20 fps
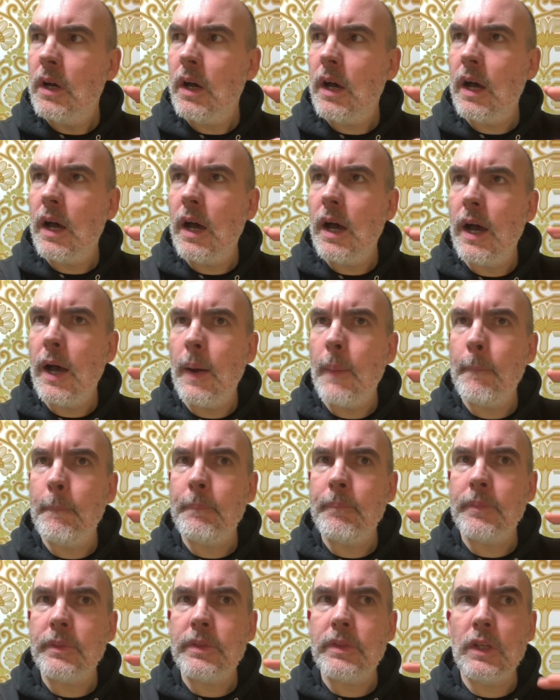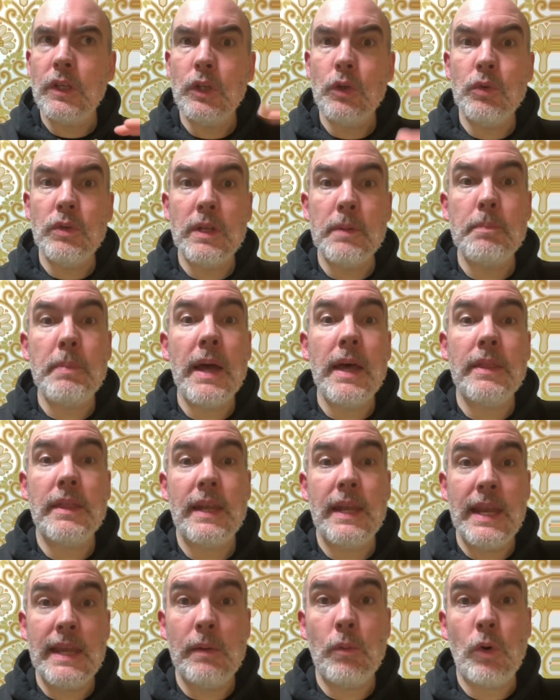um, that you did better than
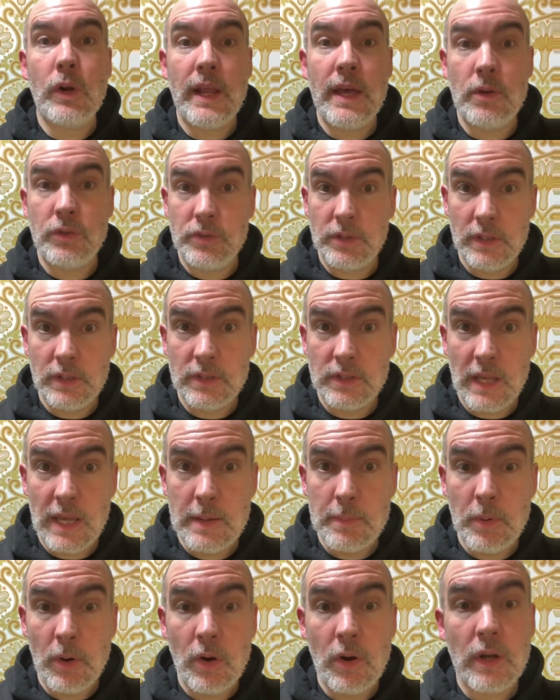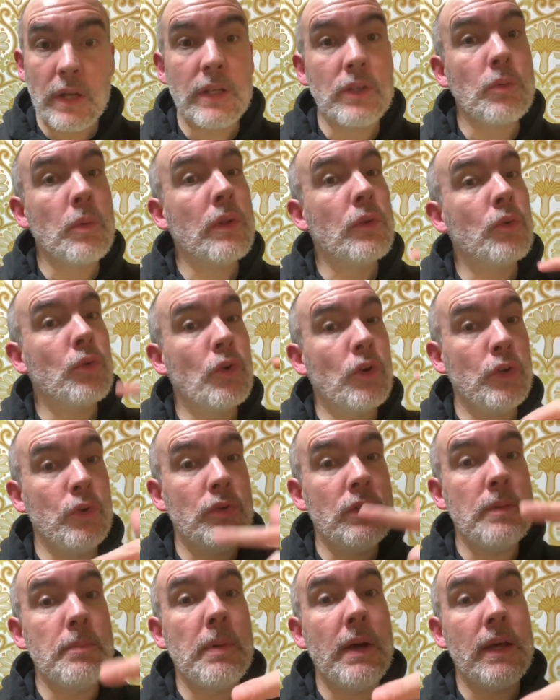anyone else at the skate park, is whether or not you
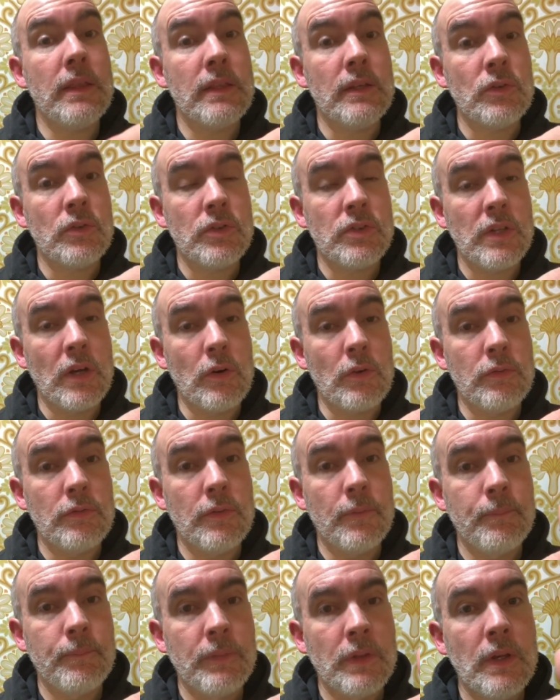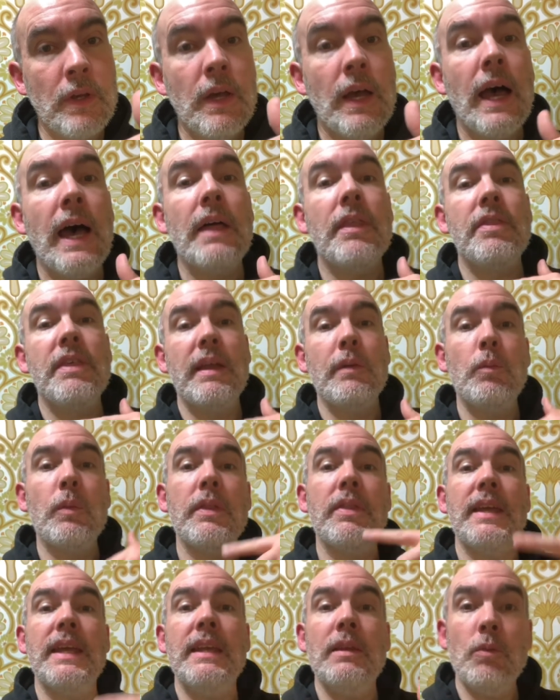did better than yourself. And then
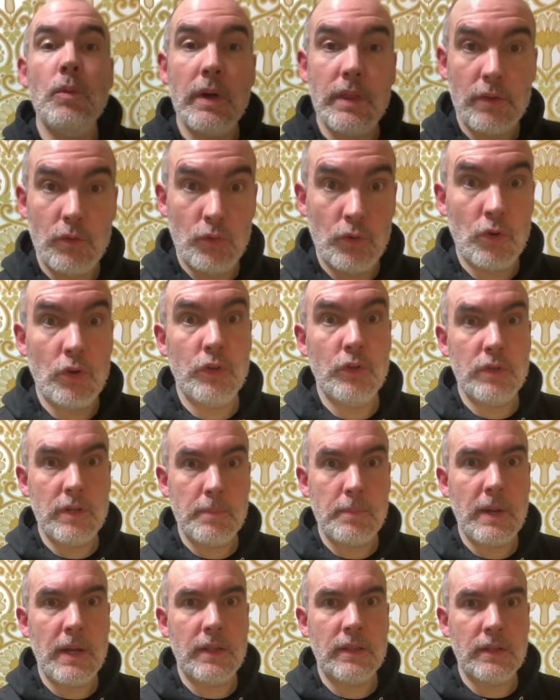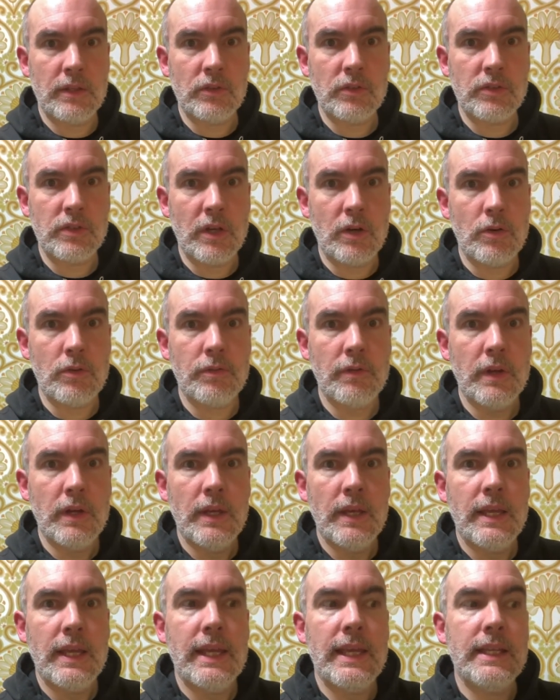within whether or not you did better than yourself,
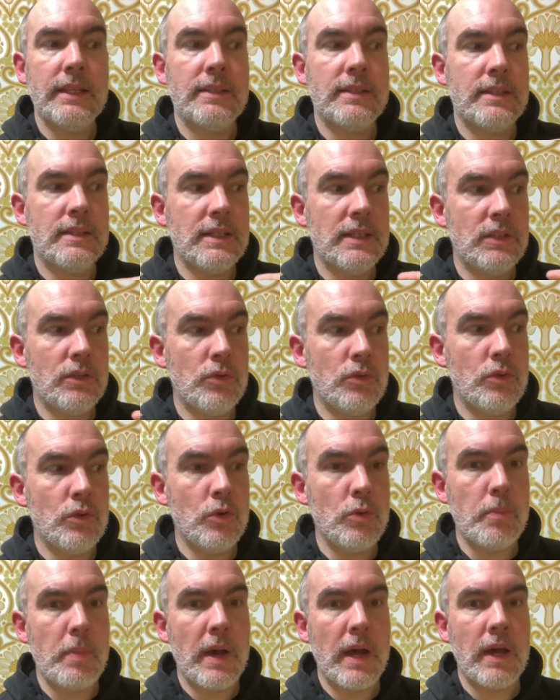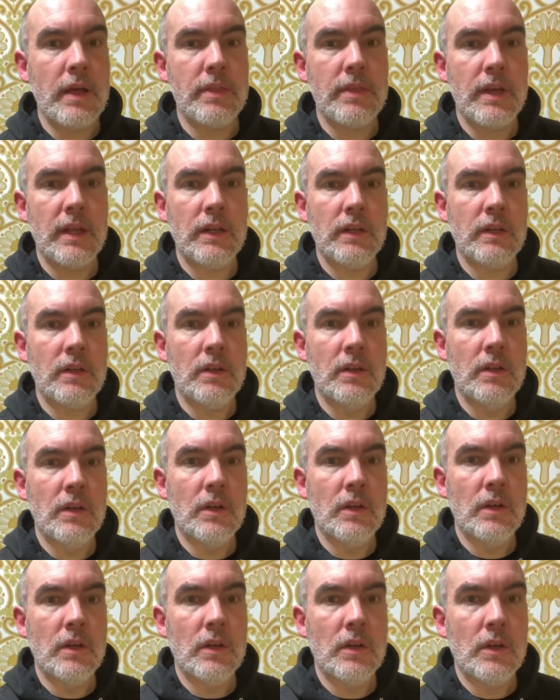it's did you do better than
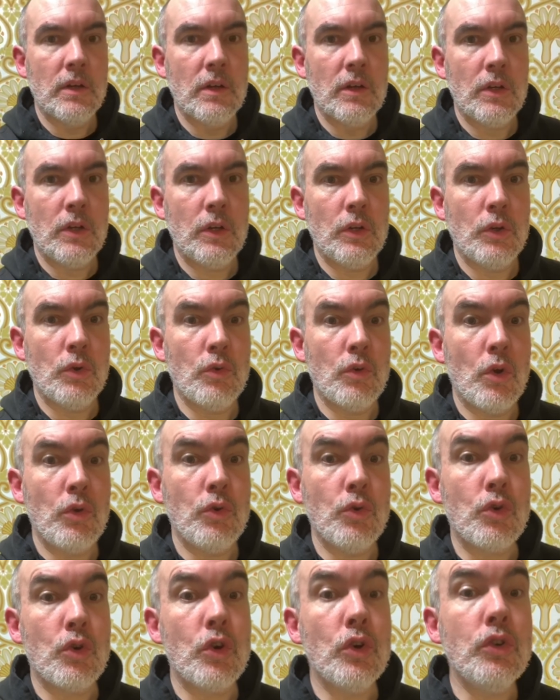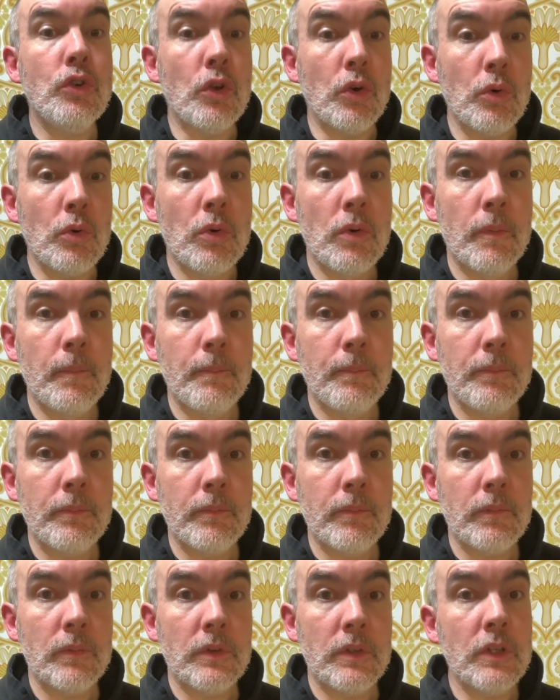you know you could do?
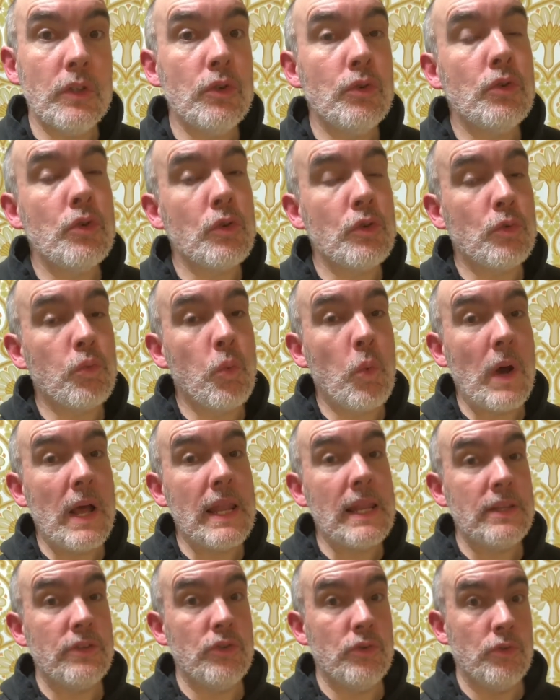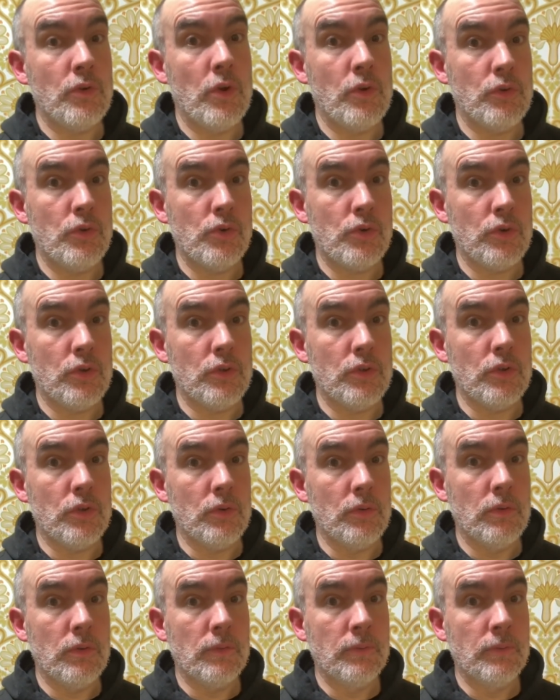Did you do as well as you know you could do?